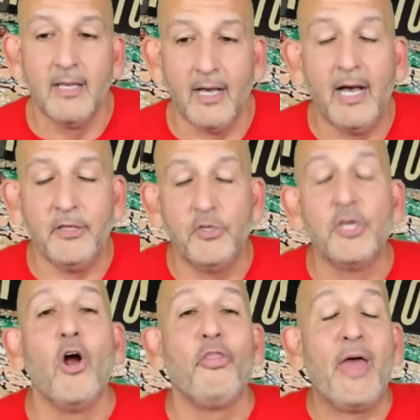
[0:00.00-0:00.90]
Uh, you can
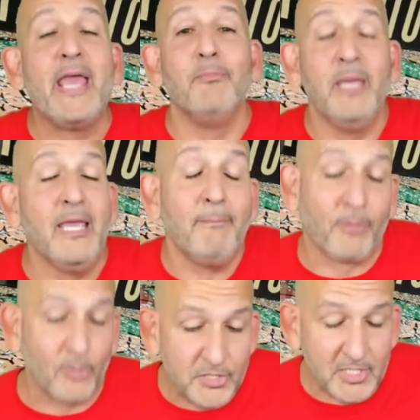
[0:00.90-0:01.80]
all thank me
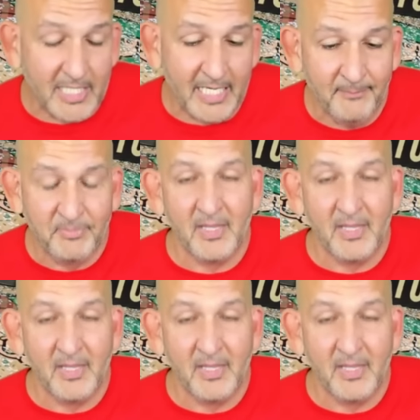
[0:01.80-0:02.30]
personally.